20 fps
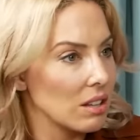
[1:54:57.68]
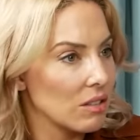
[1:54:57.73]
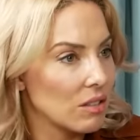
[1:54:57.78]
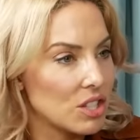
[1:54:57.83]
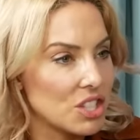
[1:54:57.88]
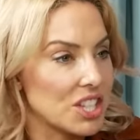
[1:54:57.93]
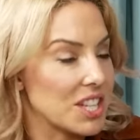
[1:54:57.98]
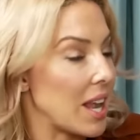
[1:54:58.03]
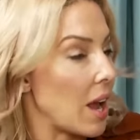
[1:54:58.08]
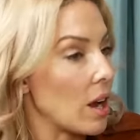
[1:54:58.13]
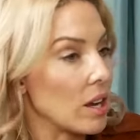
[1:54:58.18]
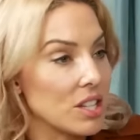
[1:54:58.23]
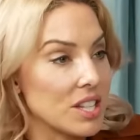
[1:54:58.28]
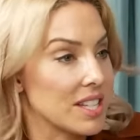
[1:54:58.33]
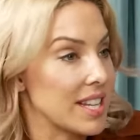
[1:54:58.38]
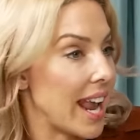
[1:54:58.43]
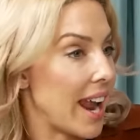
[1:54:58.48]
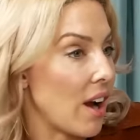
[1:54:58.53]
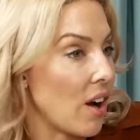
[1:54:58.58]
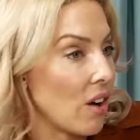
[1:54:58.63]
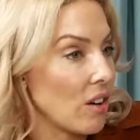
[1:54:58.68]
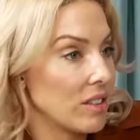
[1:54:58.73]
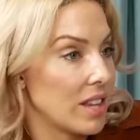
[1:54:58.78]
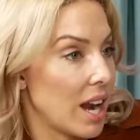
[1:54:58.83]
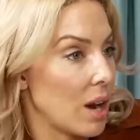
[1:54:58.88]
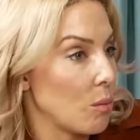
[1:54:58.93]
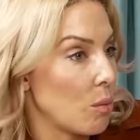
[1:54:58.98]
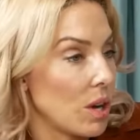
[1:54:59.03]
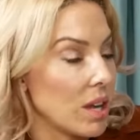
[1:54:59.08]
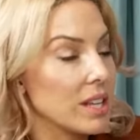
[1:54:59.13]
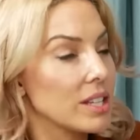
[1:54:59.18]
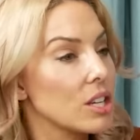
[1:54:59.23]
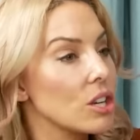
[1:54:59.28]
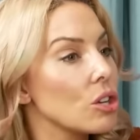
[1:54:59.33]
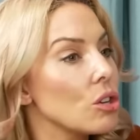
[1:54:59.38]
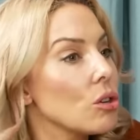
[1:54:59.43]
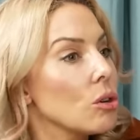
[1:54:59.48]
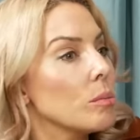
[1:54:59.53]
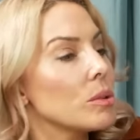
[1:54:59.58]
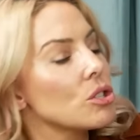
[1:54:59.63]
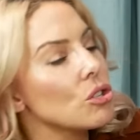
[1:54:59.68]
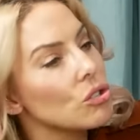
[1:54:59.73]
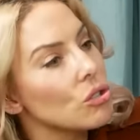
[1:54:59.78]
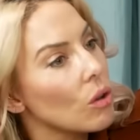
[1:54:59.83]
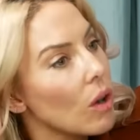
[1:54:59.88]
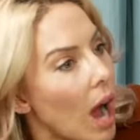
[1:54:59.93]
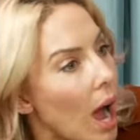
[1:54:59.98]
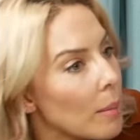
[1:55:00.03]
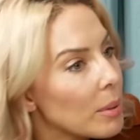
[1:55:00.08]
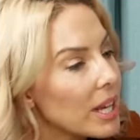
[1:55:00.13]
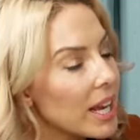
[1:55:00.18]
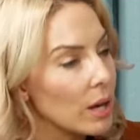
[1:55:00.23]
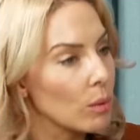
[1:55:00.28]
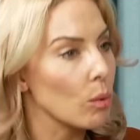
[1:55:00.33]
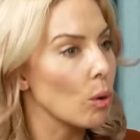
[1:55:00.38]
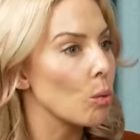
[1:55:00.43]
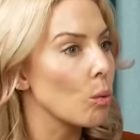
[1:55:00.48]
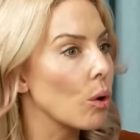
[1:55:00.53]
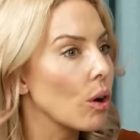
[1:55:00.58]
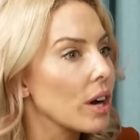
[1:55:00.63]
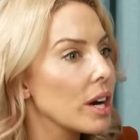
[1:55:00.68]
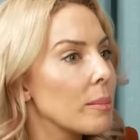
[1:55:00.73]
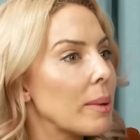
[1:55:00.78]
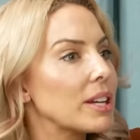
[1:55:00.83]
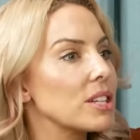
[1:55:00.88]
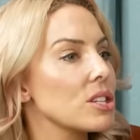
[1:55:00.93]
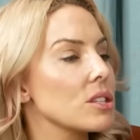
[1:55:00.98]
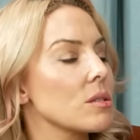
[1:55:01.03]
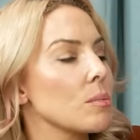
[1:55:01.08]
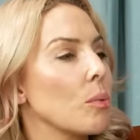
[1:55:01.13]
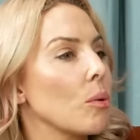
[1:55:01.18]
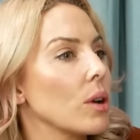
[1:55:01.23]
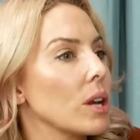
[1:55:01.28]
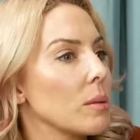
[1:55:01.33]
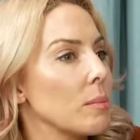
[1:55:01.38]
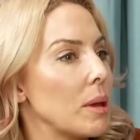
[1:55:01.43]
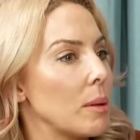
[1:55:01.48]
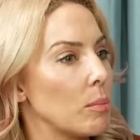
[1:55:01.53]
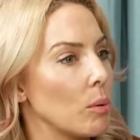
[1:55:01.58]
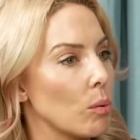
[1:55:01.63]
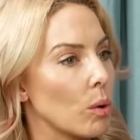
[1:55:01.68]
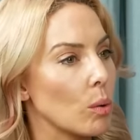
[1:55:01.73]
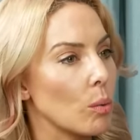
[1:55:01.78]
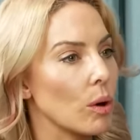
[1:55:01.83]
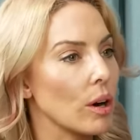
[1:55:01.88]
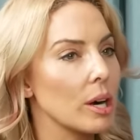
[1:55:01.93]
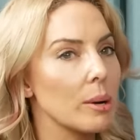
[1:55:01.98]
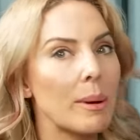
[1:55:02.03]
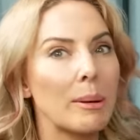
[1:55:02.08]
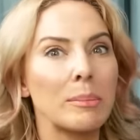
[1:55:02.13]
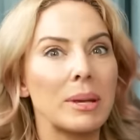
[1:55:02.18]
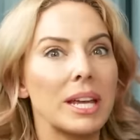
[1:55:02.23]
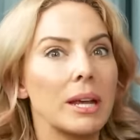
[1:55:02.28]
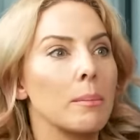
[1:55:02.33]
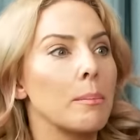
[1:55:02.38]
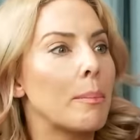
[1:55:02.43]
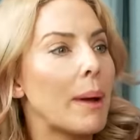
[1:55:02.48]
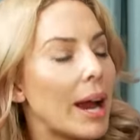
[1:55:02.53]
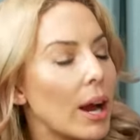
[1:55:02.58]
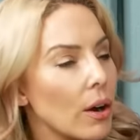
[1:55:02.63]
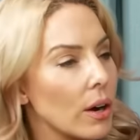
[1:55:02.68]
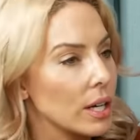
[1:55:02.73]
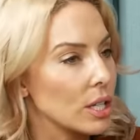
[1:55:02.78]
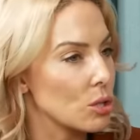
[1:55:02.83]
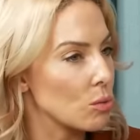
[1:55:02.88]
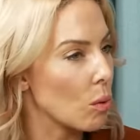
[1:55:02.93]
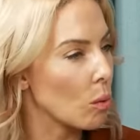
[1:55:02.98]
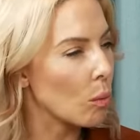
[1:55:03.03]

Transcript: scared that I was. Humans are so complicated. We're worried about disappointing people. We're worried about being embarrassed. We're